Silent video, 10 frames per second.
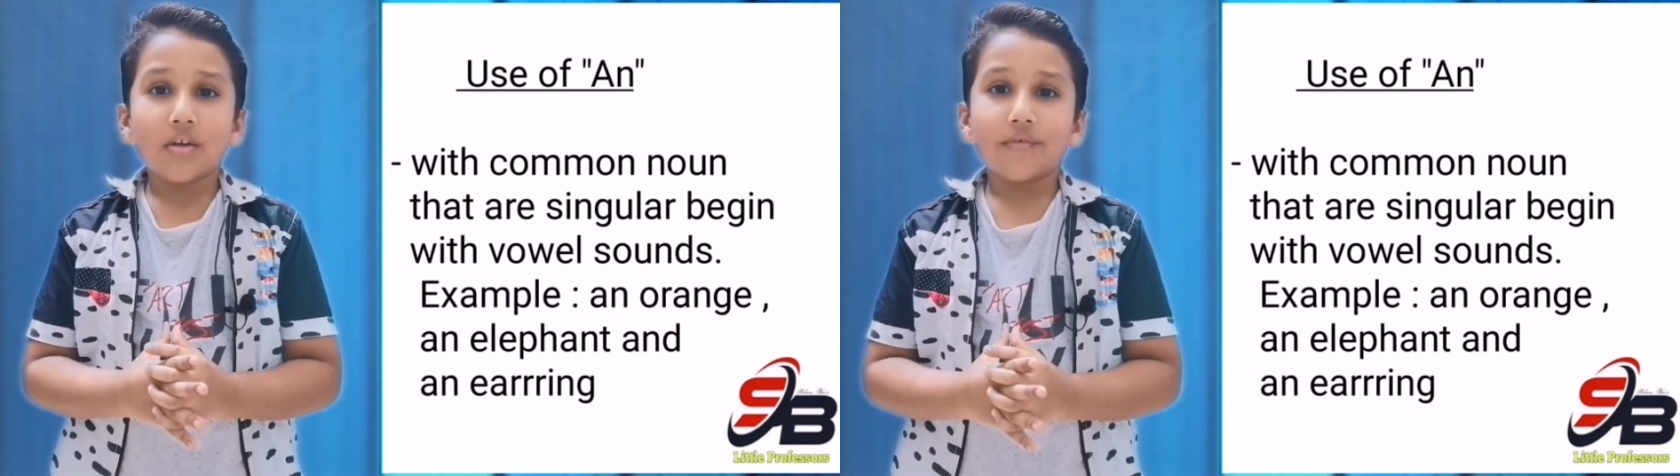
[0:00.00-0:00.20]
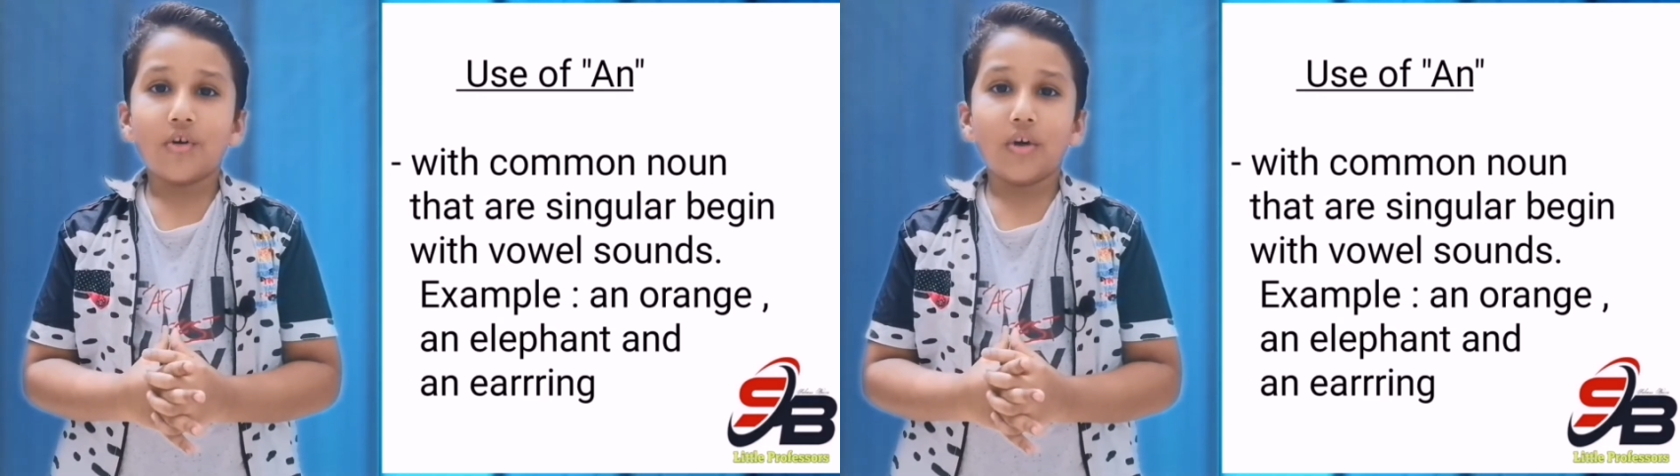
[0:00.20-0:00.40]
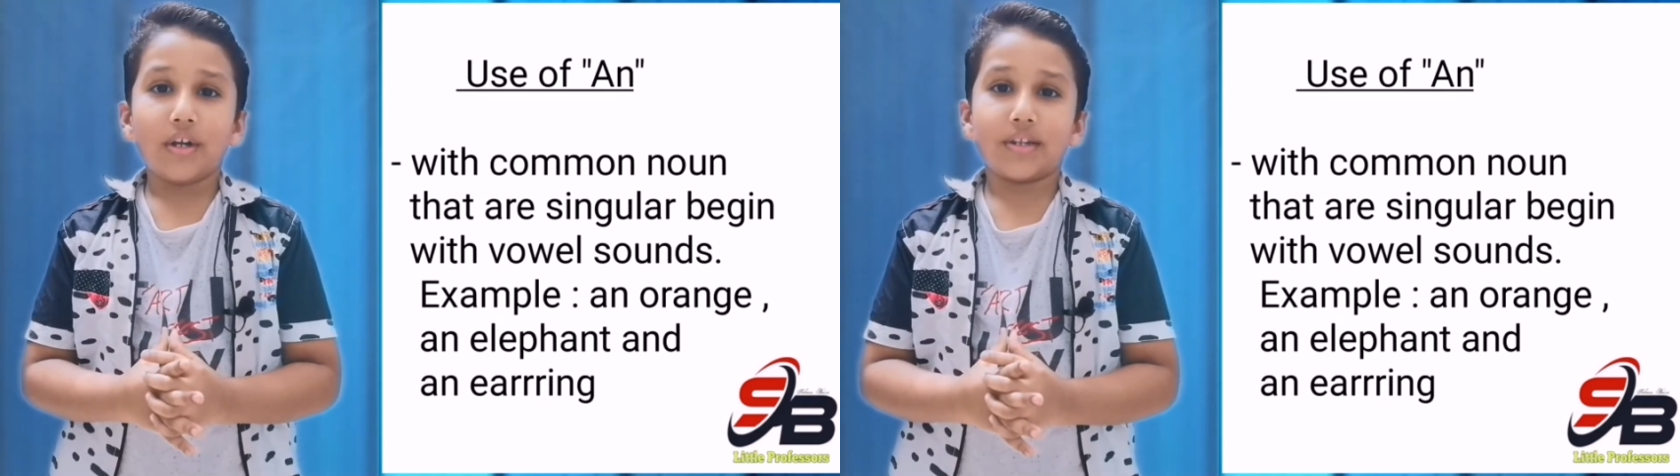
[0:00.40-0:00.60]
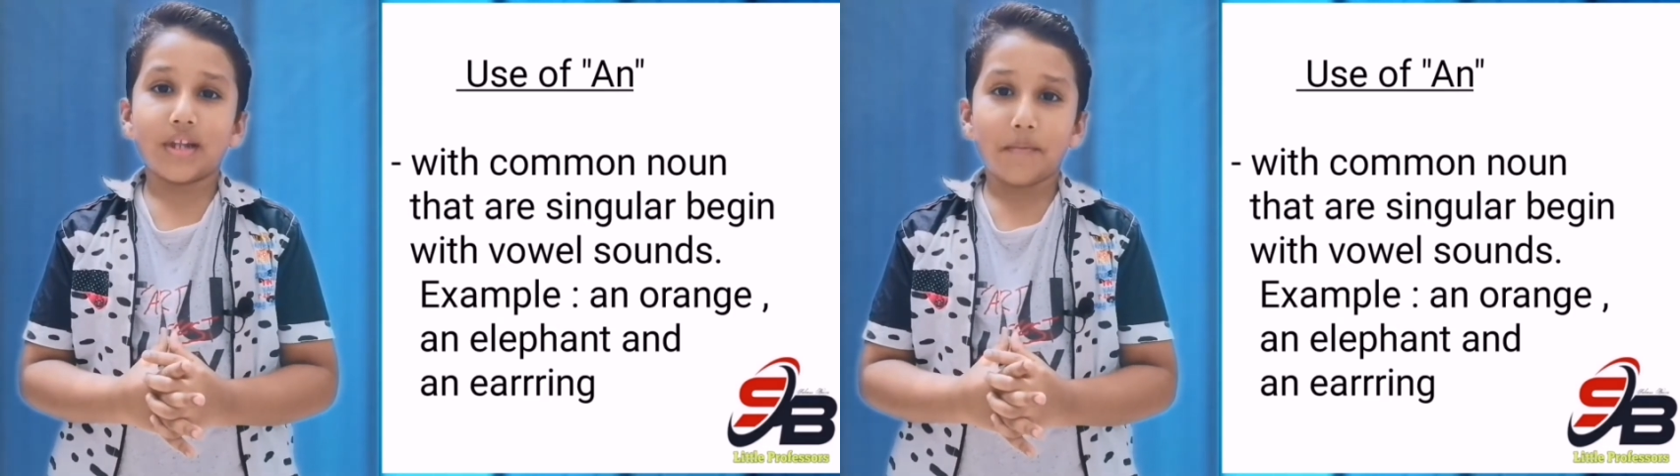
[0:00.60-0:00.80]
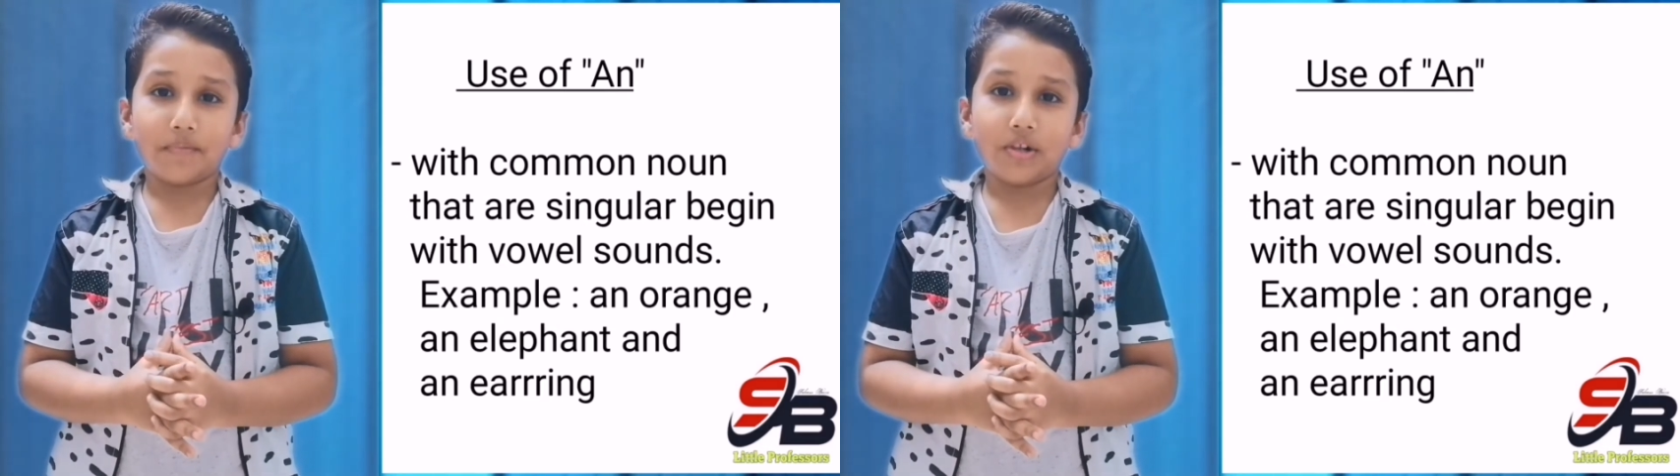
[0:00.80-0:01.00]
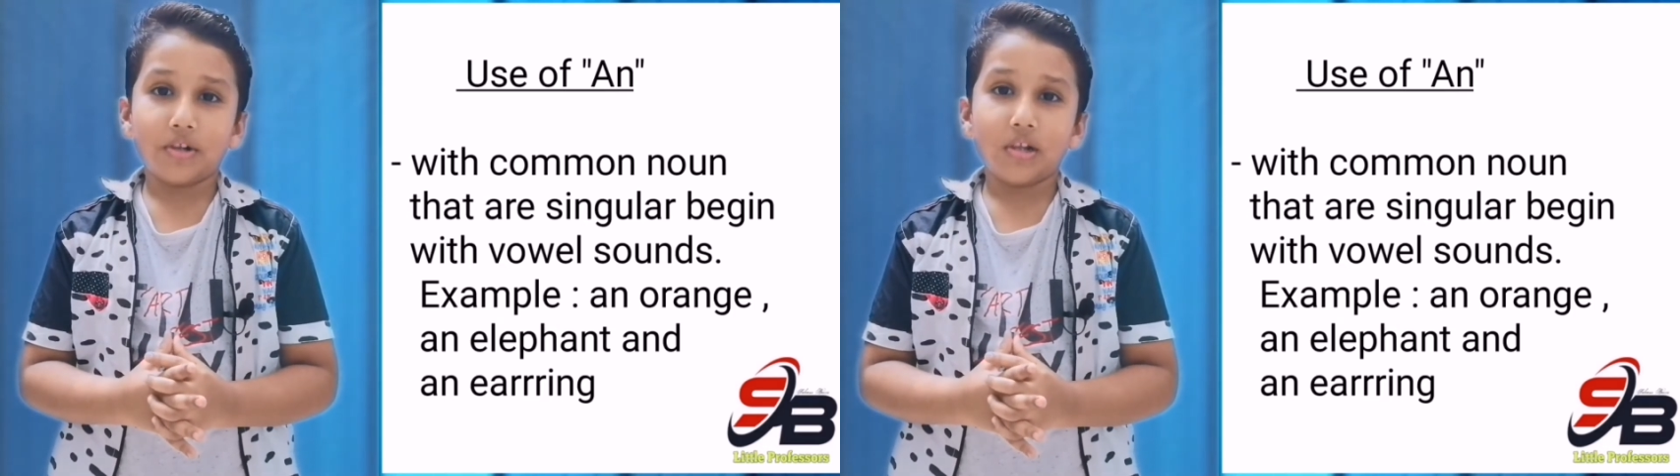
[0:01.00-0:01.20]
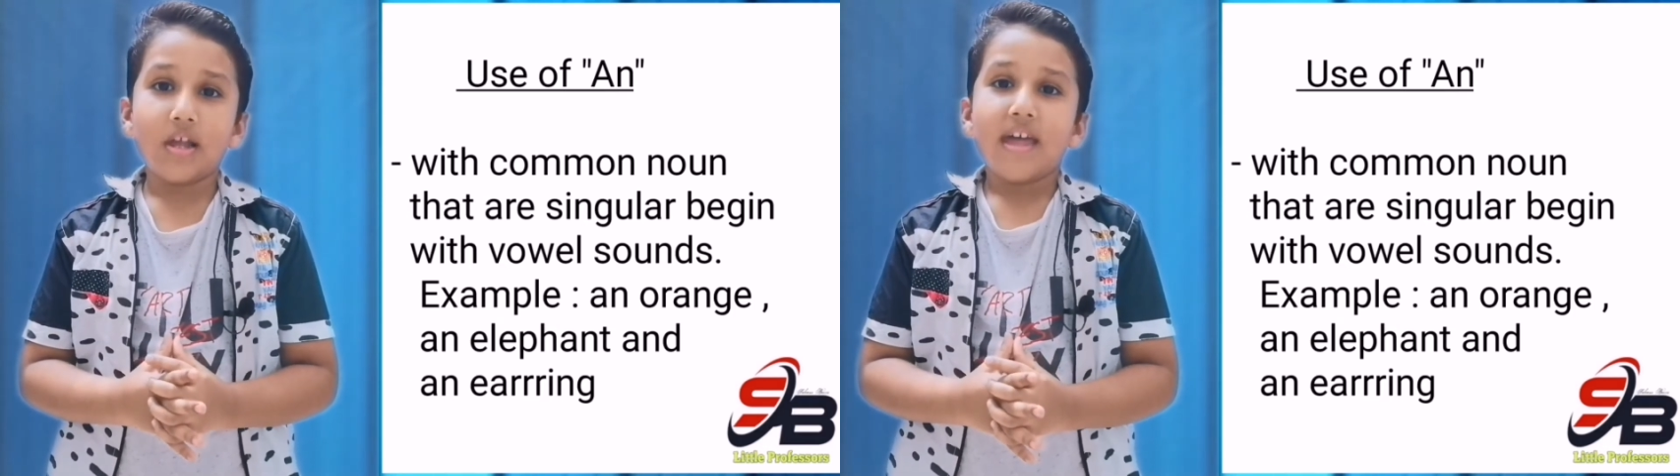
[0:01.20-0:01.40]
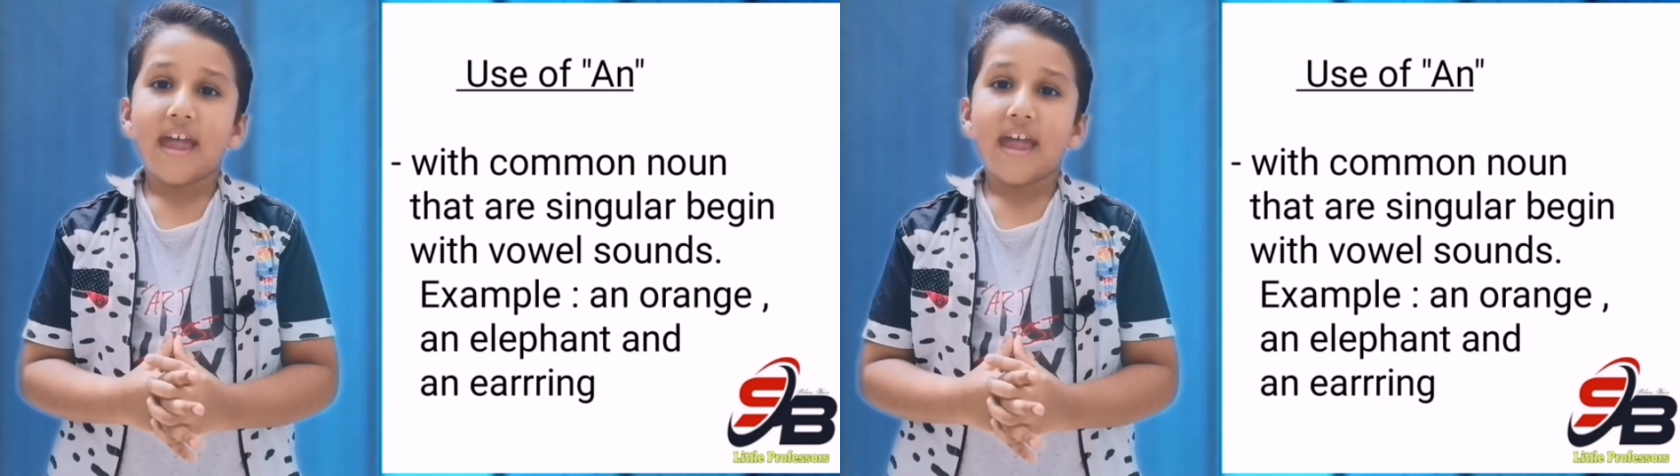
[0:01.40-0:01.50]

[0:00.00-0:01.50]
For example,